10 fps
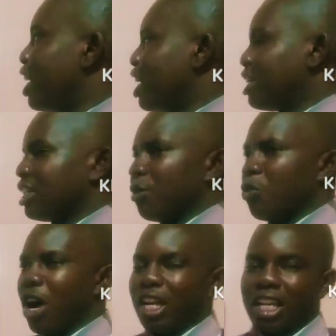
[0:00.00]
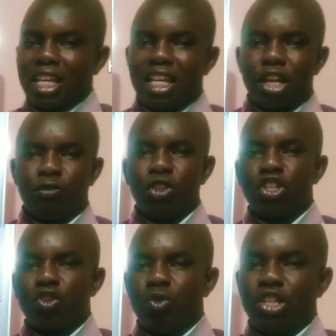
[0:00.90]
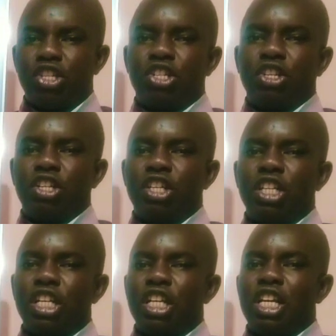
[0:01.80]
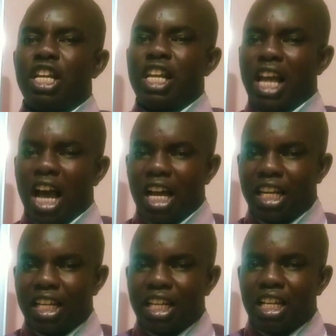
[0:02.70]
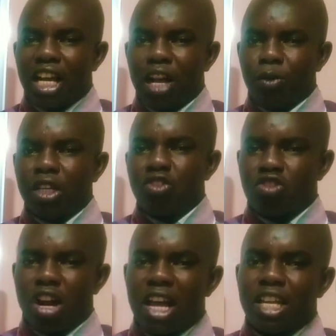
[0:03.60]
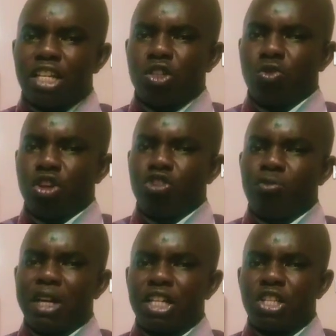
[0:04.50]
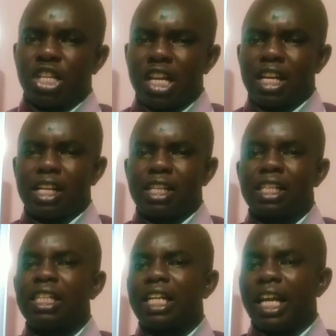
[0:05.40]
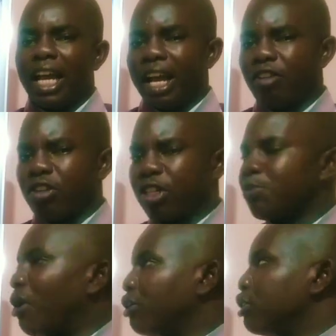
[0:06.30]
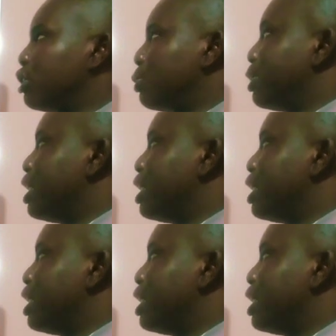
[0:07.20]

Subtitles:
Esther Mwangi gave this question here. I will try to give my take and respond to